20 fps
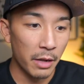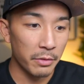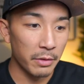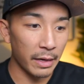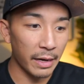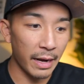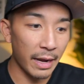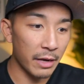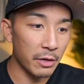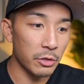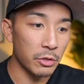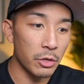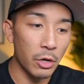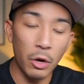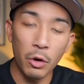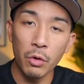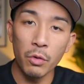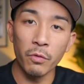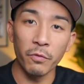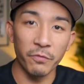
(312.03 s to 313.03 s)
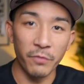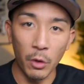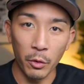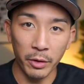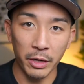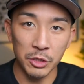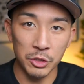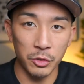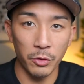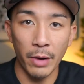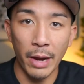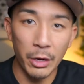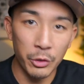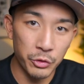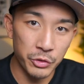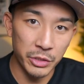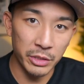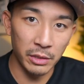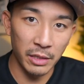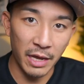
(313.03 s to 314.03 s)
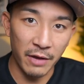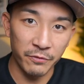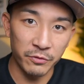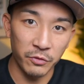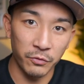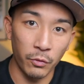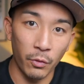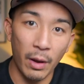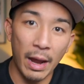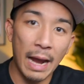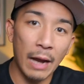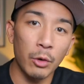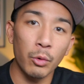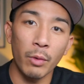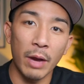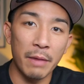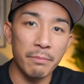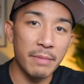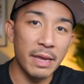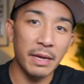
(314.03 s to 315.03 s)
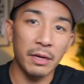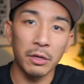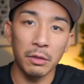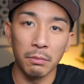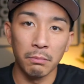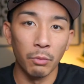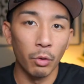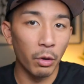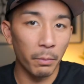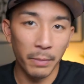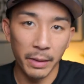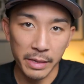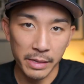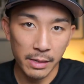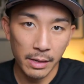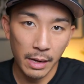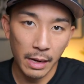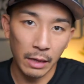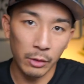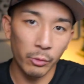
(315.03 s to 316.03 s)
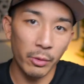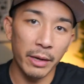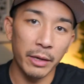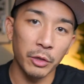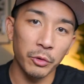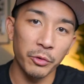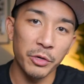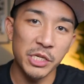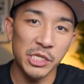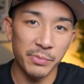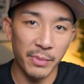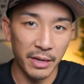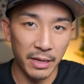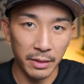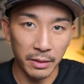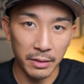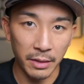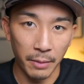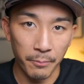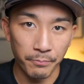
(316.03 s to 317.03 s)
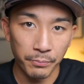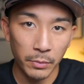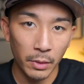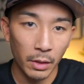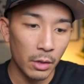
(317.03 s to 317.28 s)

that I had no focus or energy left for how do I make more money? How do I increase my income?